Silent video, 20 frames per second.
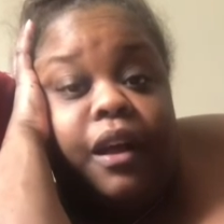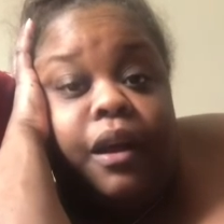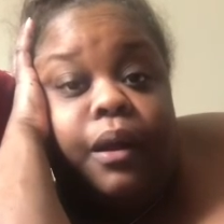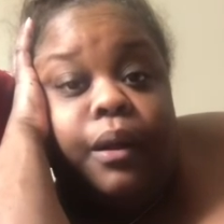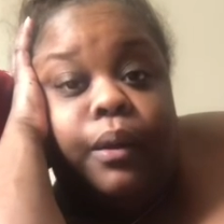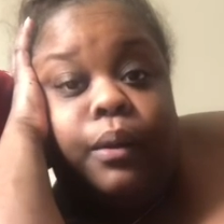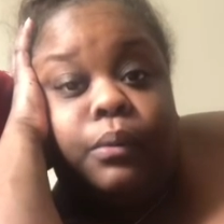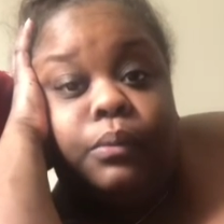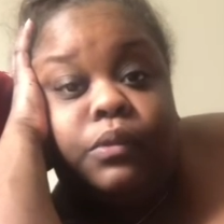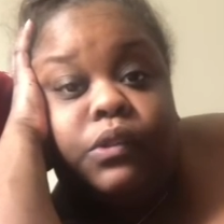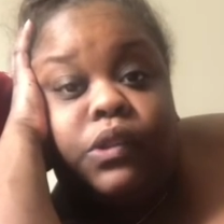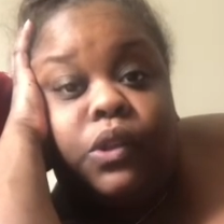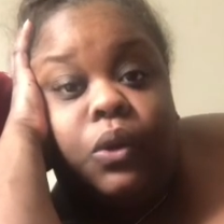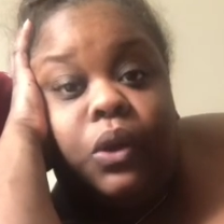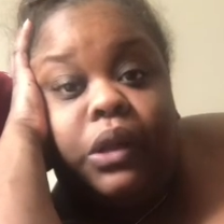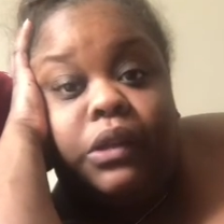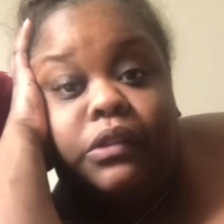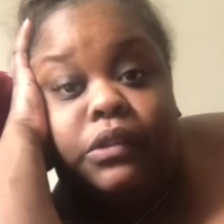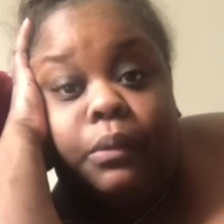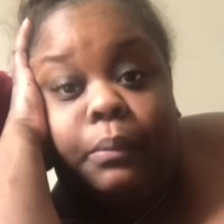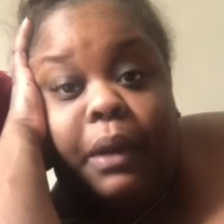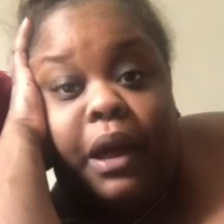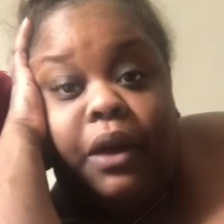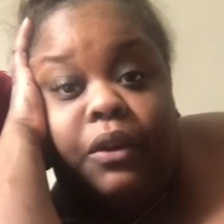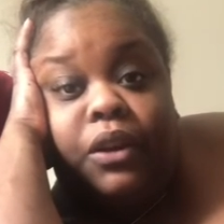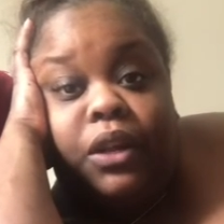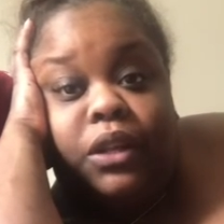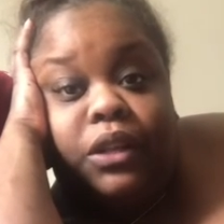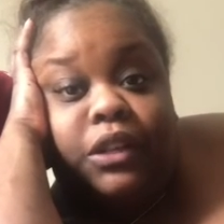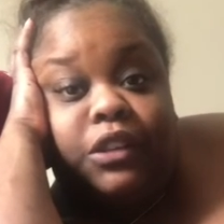Um, so that's
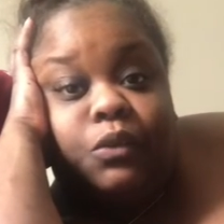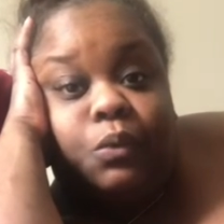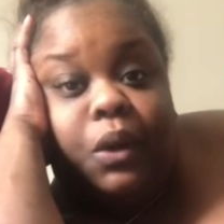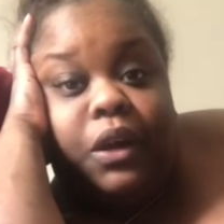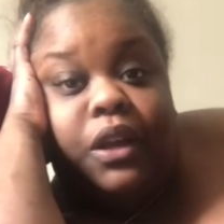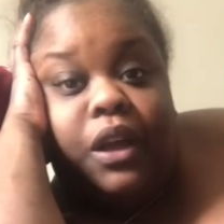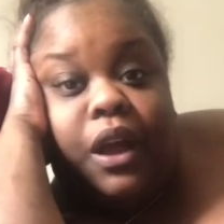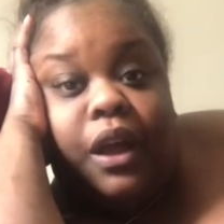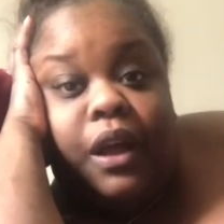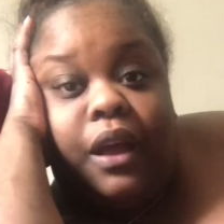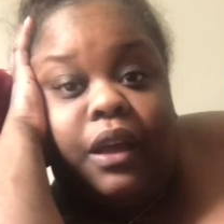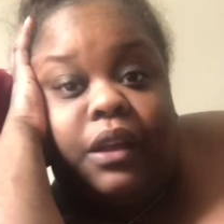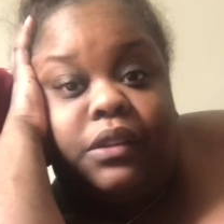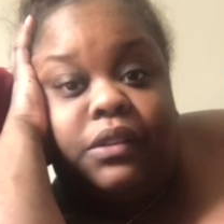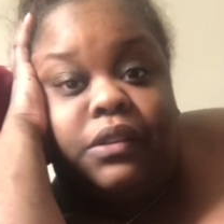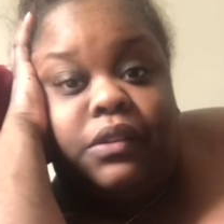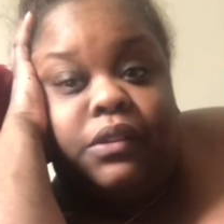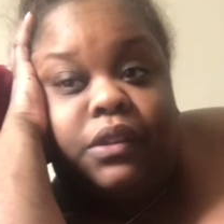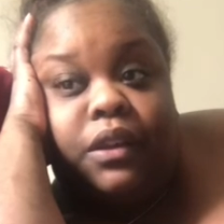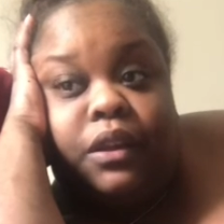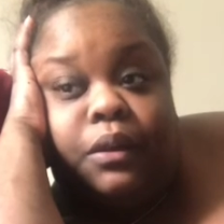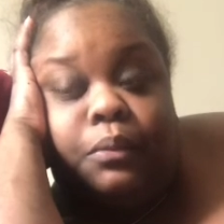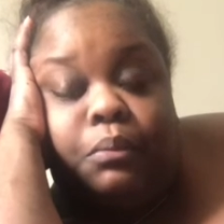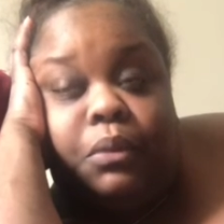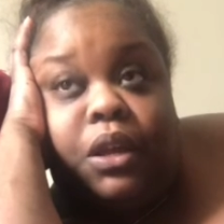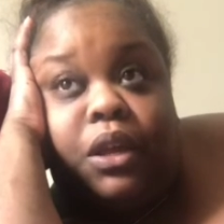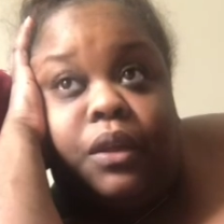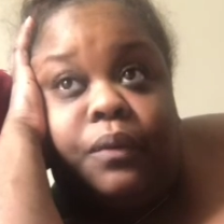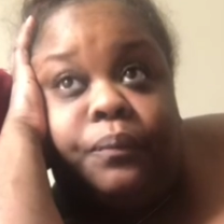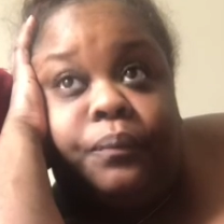about it. That's why y'all hadn't seen
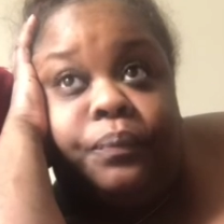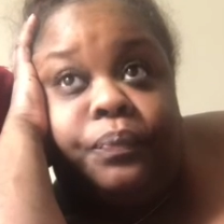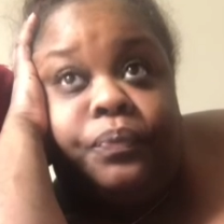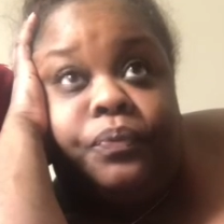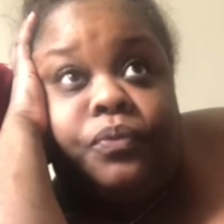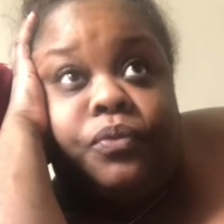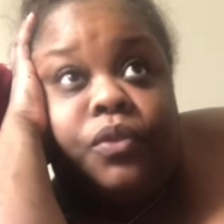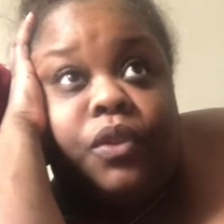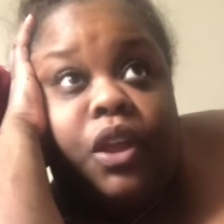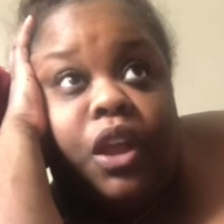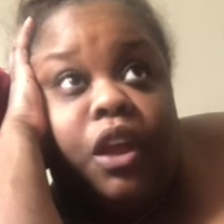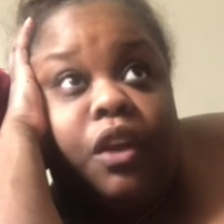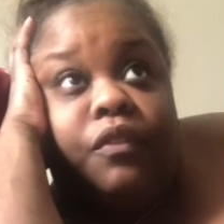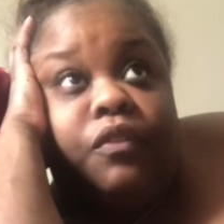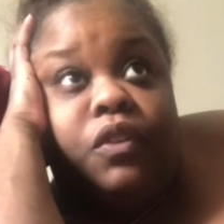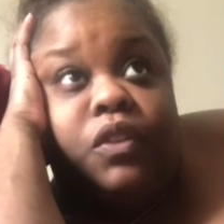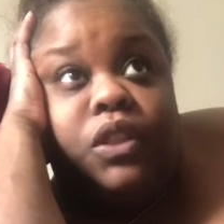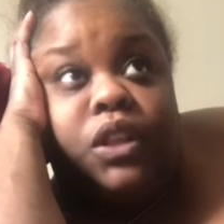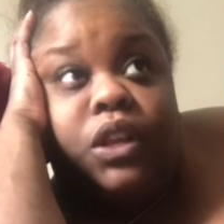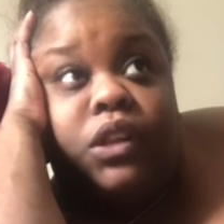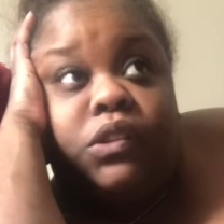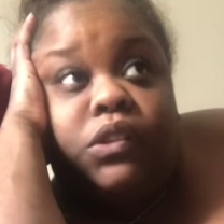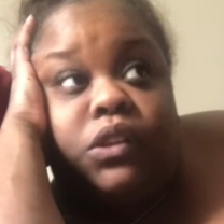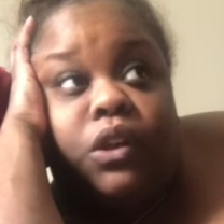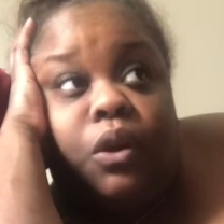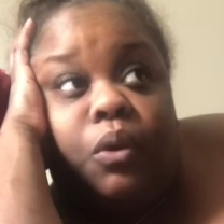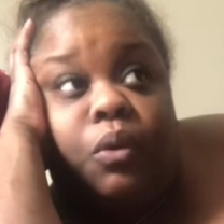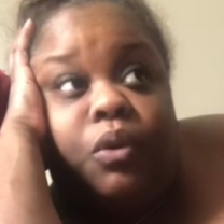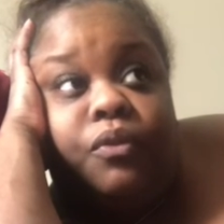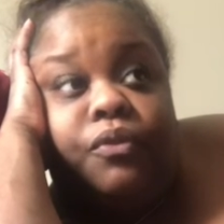me. Everything's
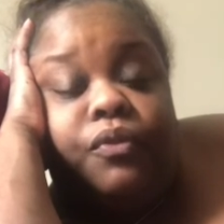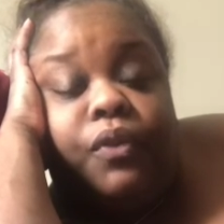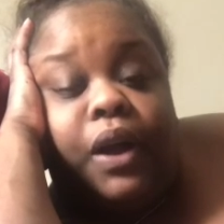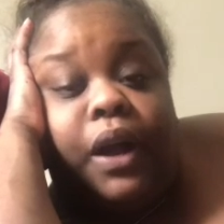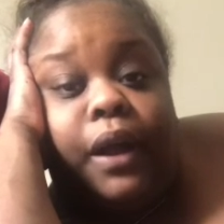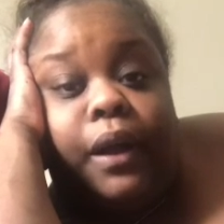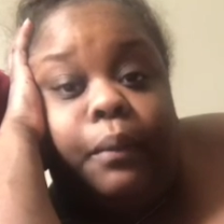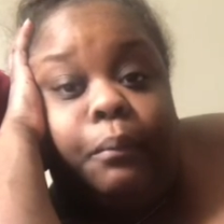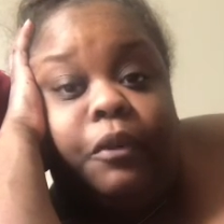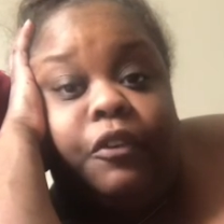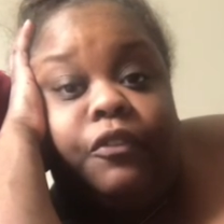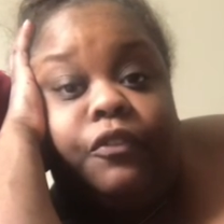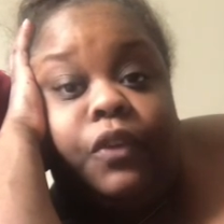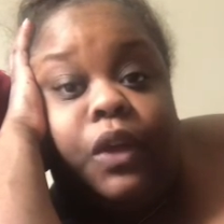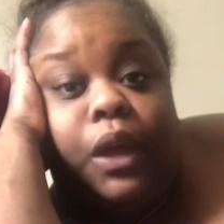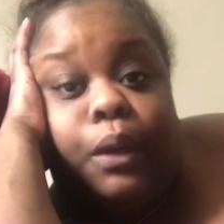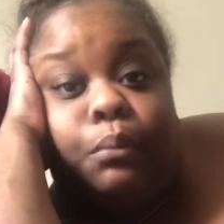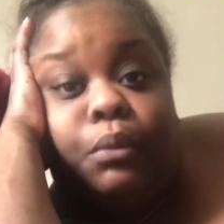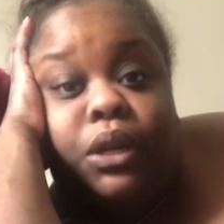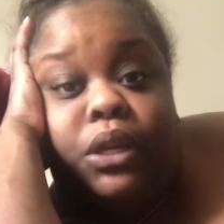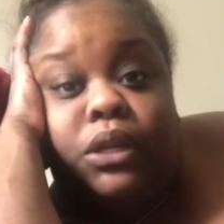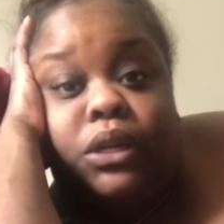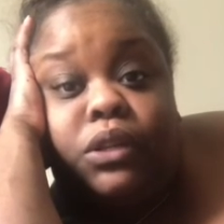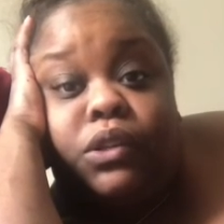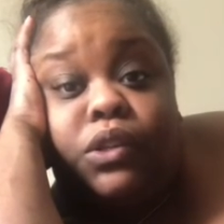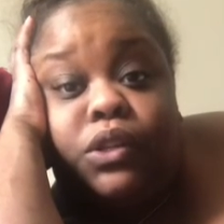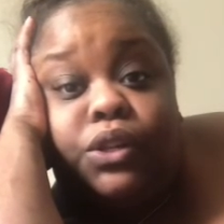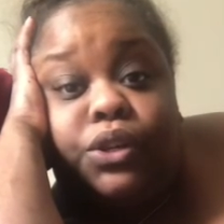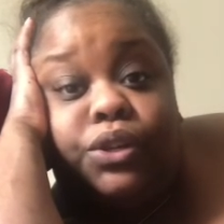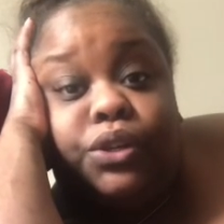going fine. My family
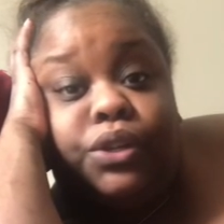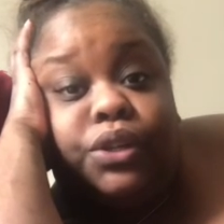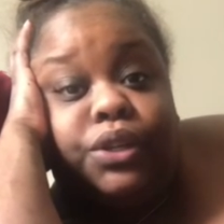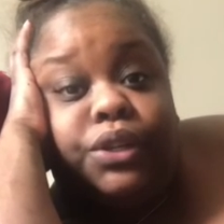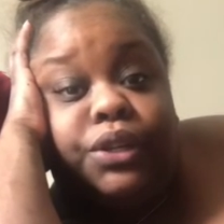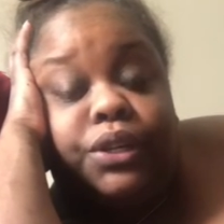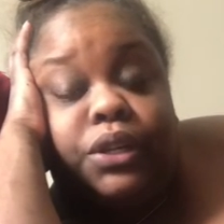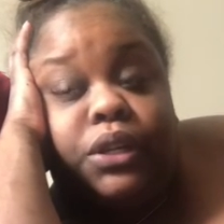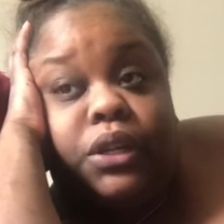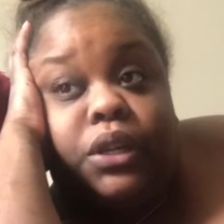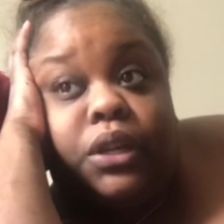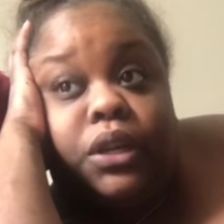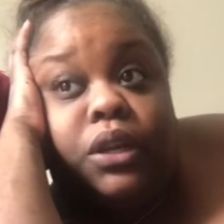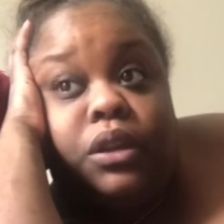is good.